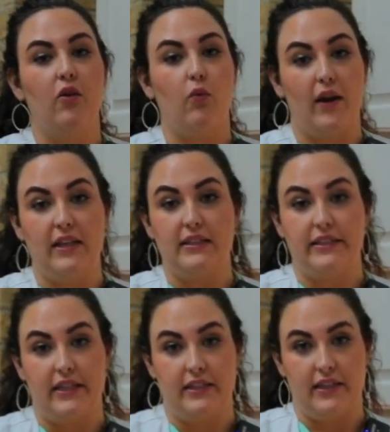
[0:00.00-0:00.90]
wet
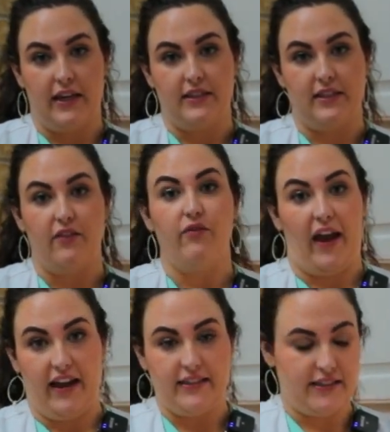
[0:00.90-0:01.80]
sanitizing
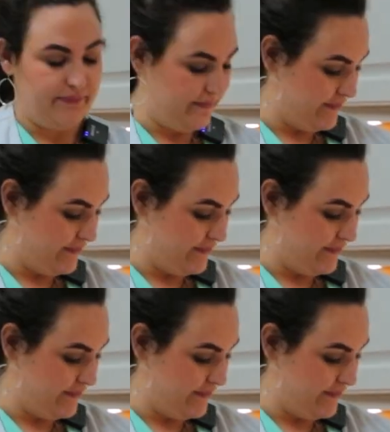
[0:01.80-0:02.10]
vat.